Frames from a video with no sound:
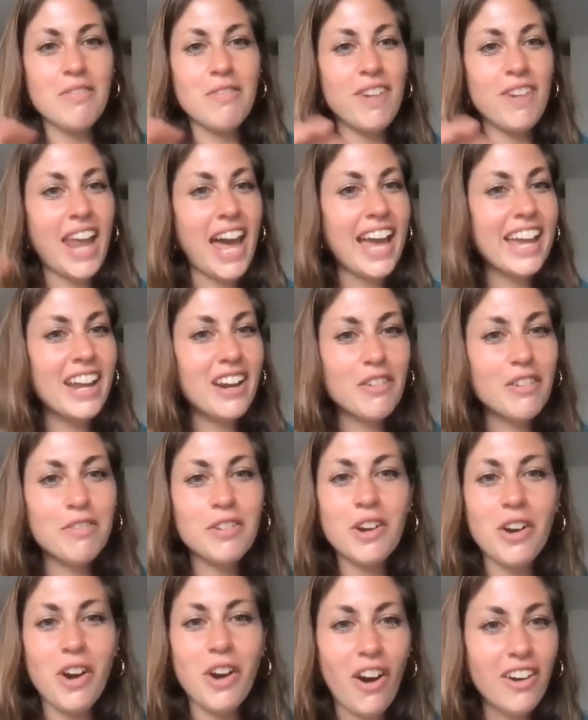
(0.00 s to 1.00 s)
flyer of a
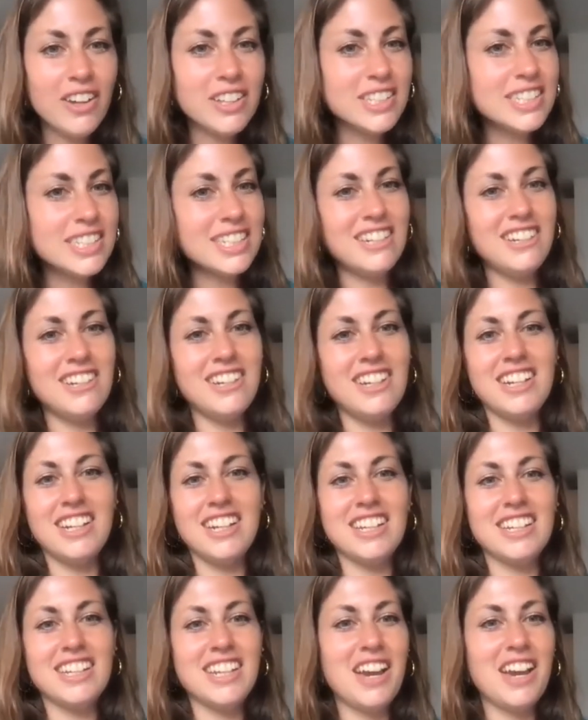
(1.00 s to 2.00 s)

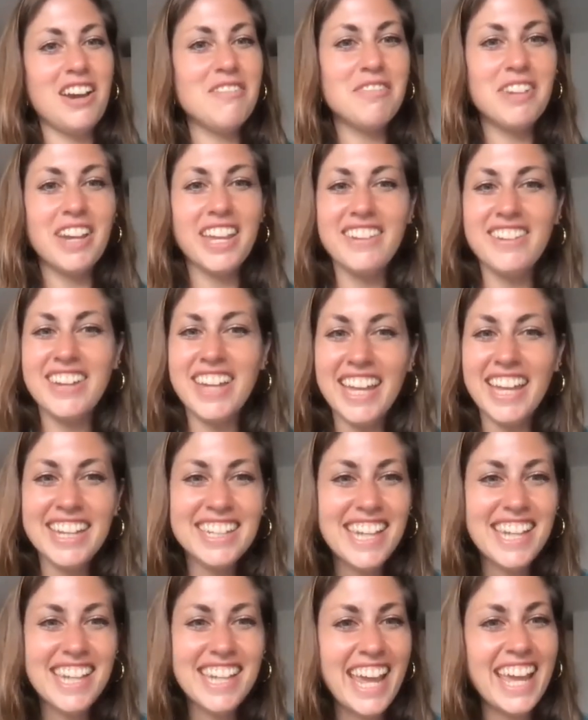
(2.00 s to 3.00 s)
concert where you can
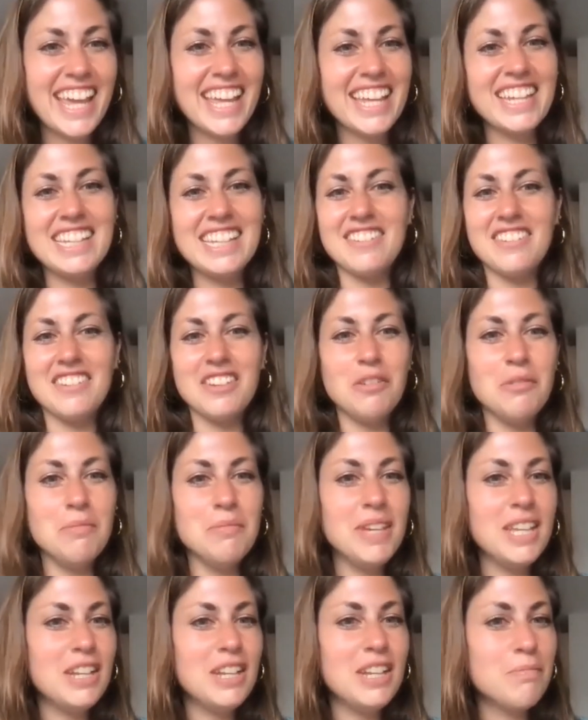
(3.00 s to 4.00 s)
dance, or you
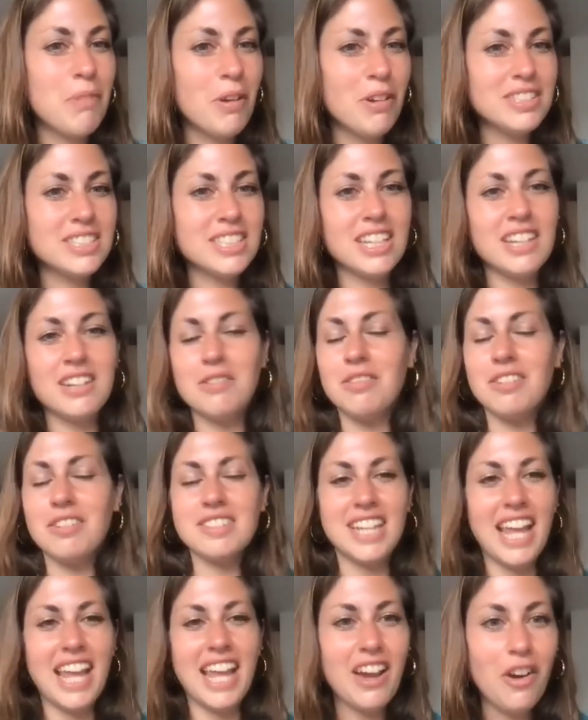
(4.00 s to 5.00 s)
meet a person
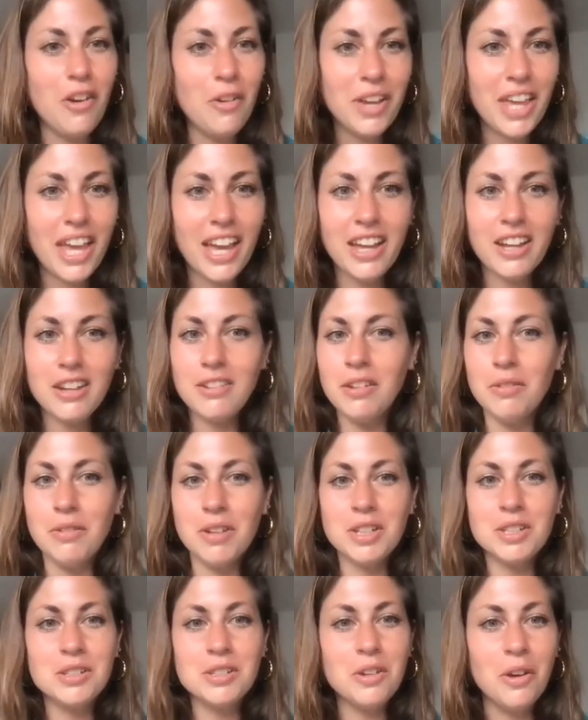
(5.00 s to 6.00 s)
who's like, oh yeah, do you
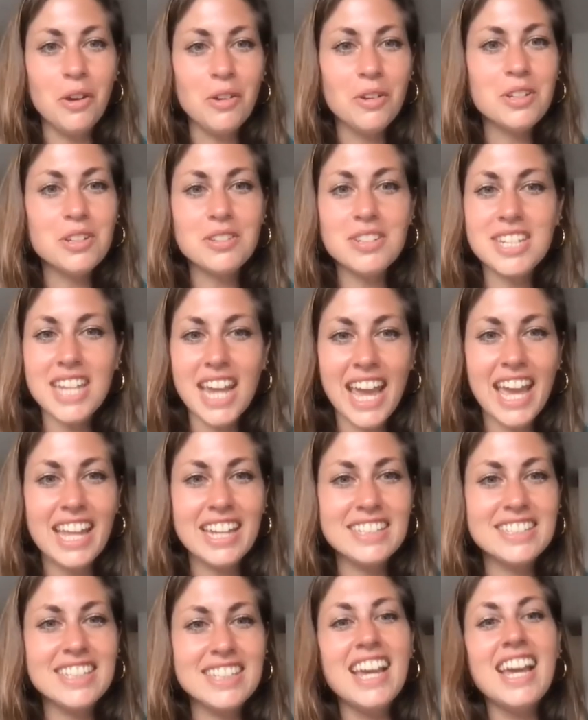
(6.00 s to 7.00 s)
want to go to
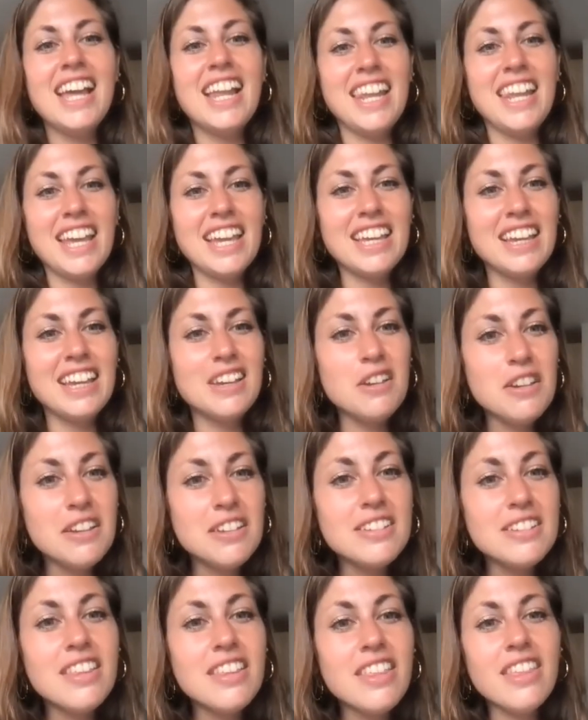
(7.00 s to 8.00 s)
dance? Like,
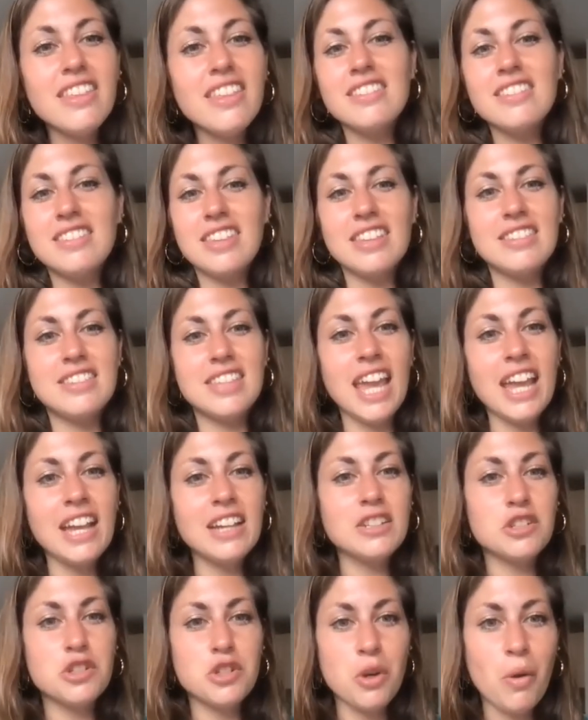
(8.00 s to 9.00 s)
the
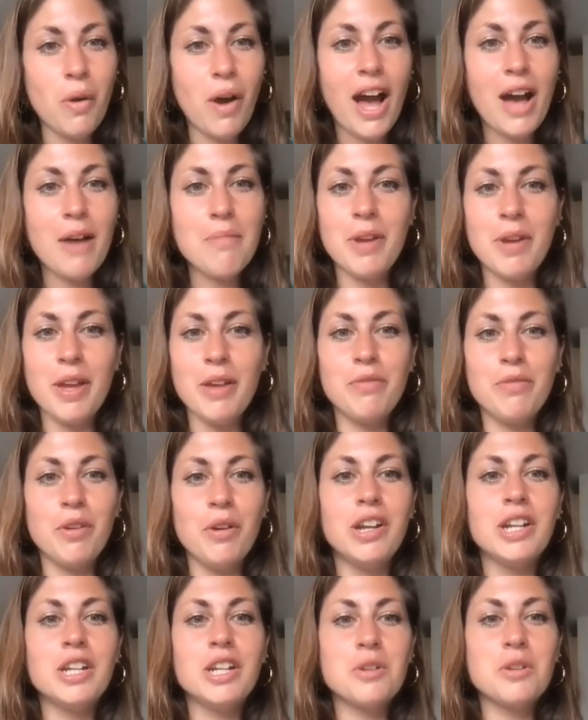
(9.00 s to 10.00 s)
things show up if
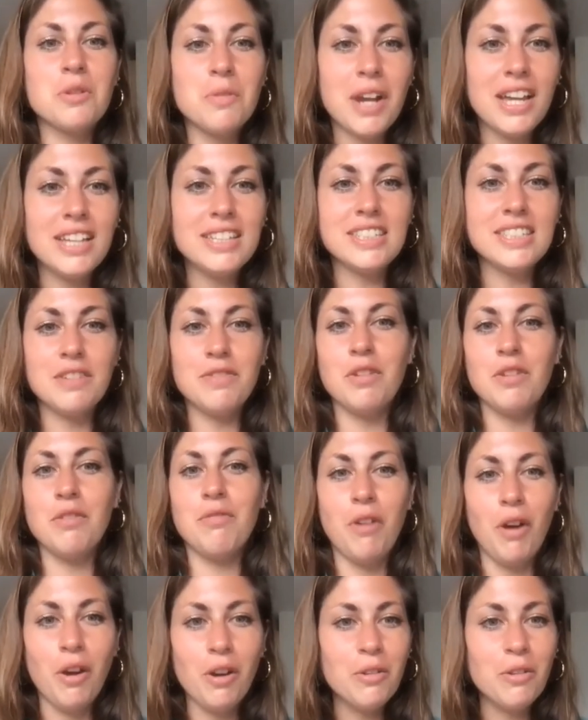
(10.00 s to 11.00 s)
you're in trust, if you
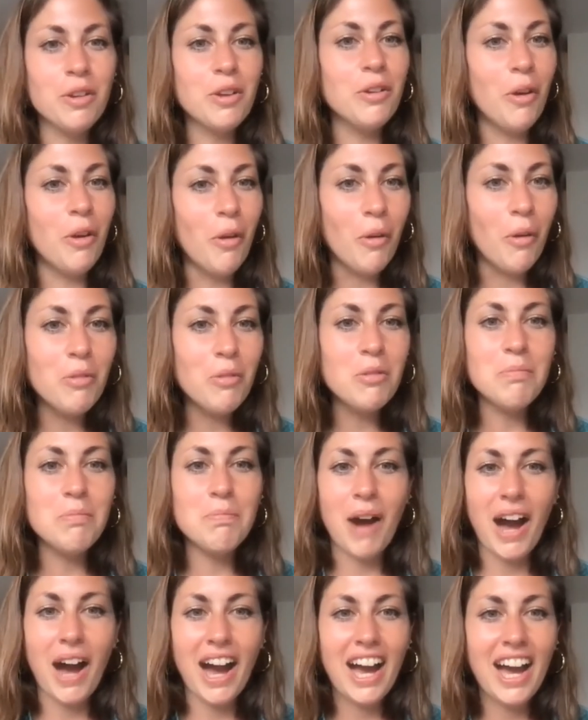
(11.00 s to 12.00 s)
follow your own
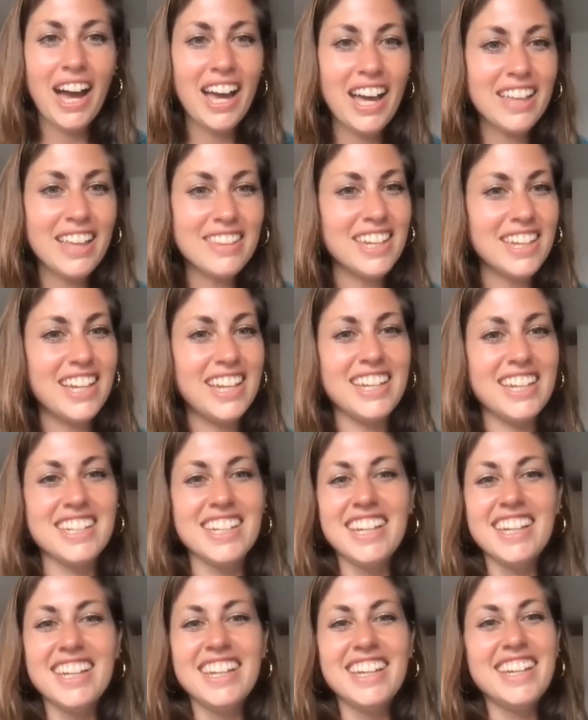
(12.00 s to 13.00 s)
path and
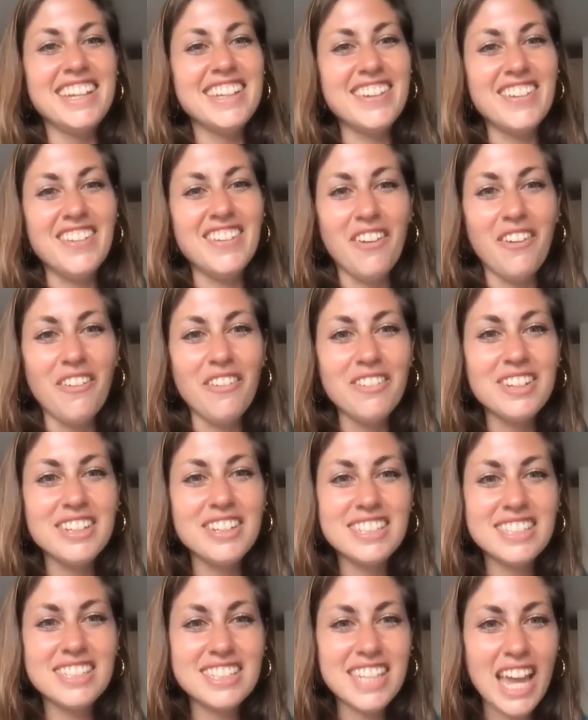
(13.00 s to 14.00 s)
your own
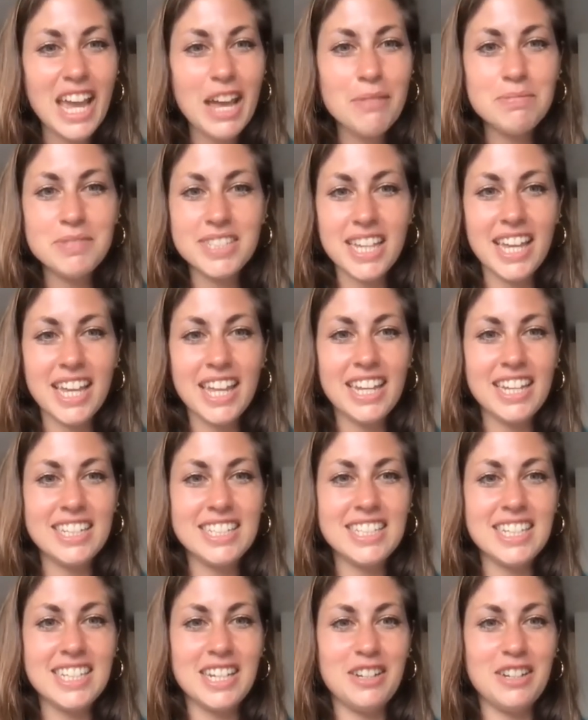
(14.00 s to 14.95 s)
steps, and